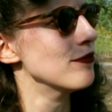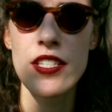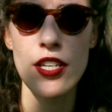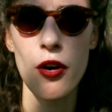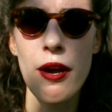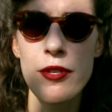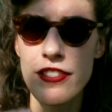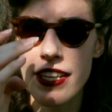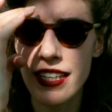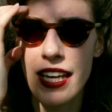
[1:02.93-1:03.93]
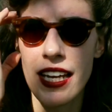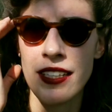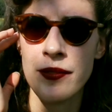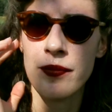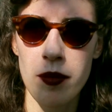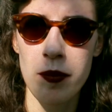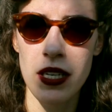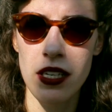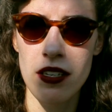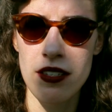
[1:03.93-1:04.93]
So I was thinking,
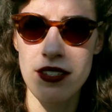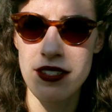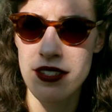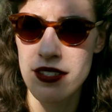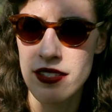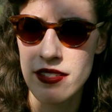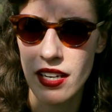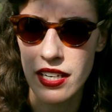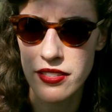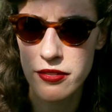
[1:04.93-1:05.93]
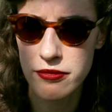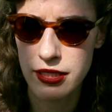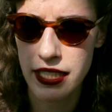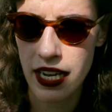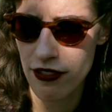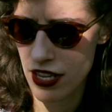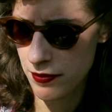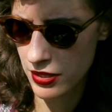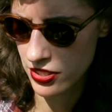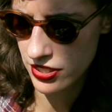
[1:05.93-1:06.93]
because I don't really have
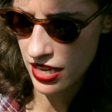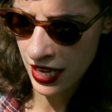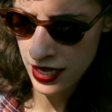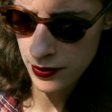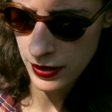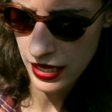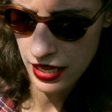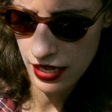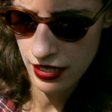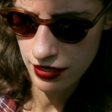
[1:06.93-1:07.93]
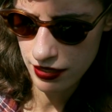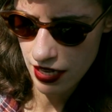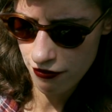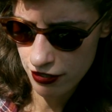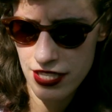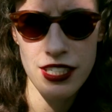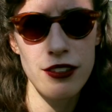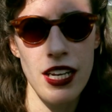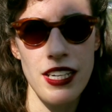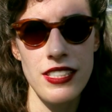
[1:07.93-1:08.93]
that much time and every
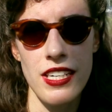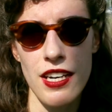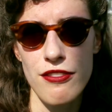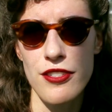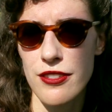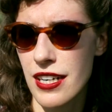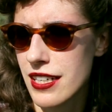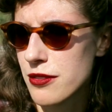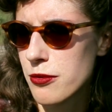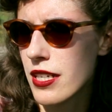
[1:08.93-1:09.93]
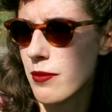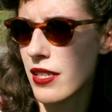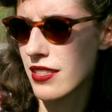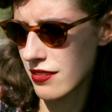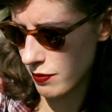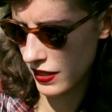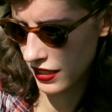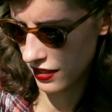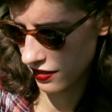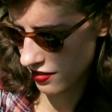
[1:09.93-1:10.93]
single idea I've tried, why am I
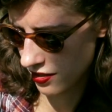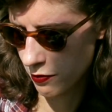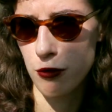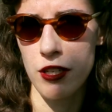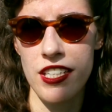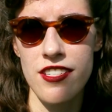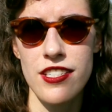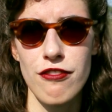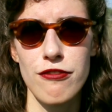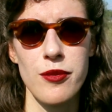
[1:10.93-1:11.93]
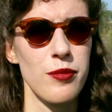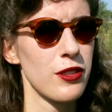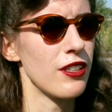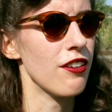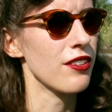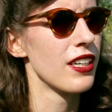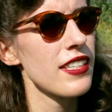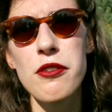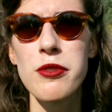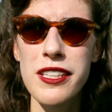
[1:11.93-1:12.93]
picking some weird stuff from the ground?
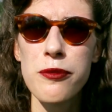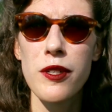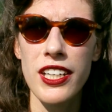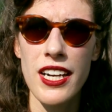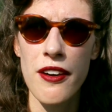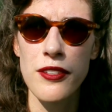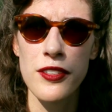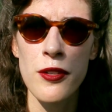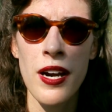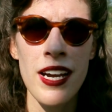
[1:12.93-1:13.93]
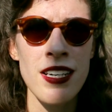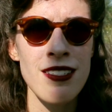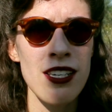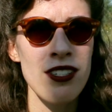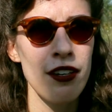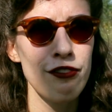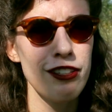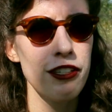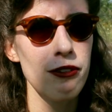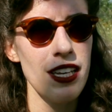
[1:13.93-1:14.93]
Didn't really work out, you know? I actually shot a
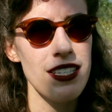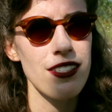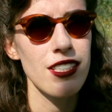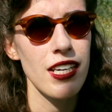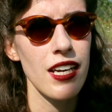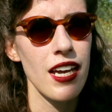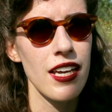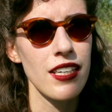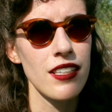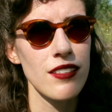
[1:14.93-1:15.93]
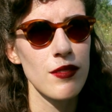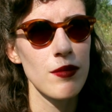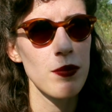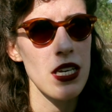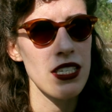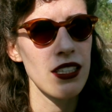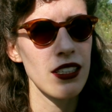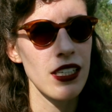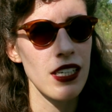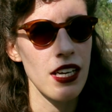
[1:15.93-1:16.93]
video yesterday and it
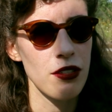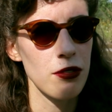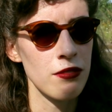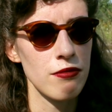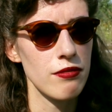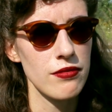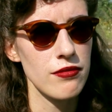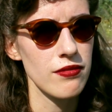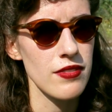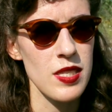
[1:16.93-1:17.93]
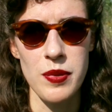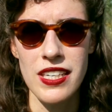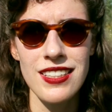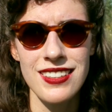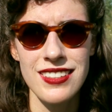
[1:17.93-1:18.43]
basically, I couldn't speak.